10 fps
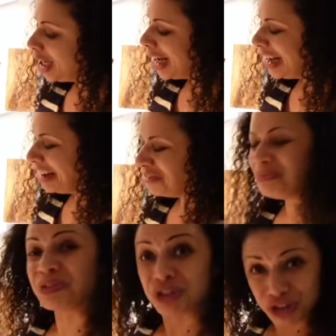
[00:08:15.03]

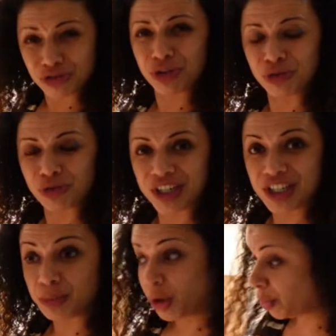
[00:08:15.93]
But do feel free
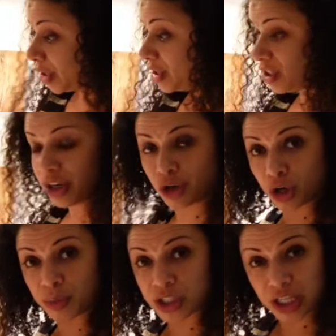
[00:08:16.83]
to pop in, you know, a
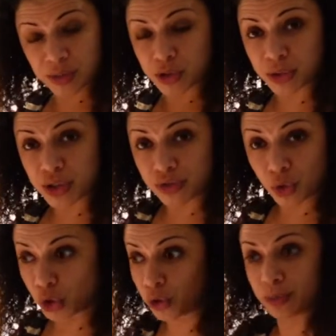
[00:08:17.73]
couple of tablespoons of
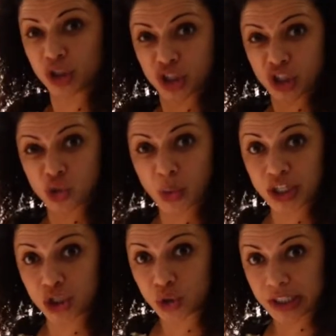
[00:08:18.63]
oil and just
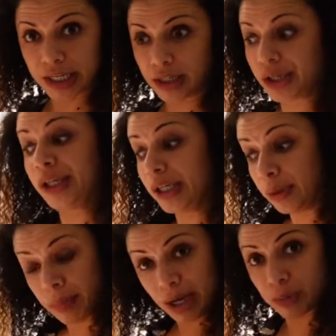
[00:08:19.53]
squinch it all together.
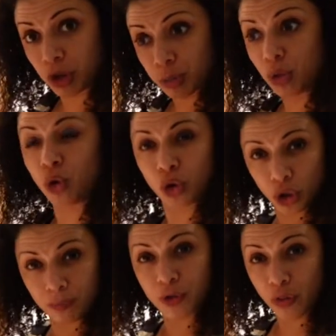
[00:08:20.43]
But I am going to put
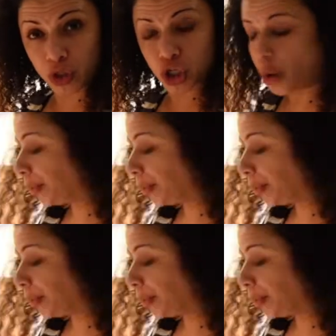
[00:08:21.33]
oil on the top,